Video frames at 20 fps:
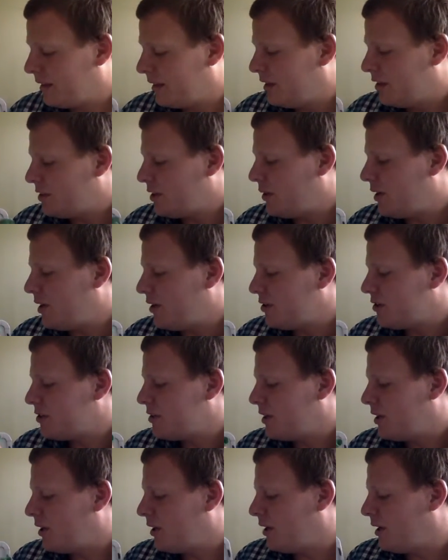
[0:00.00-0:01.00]
So
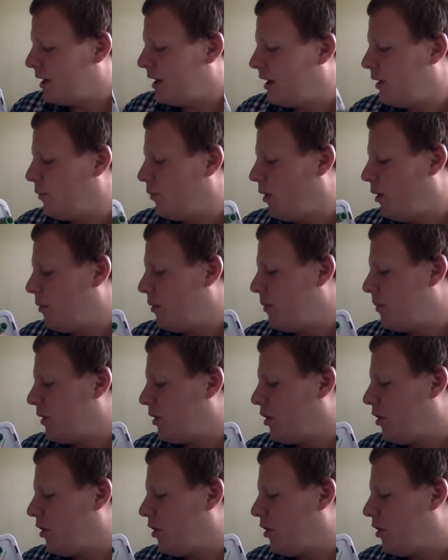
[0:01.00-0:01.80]
here's what we would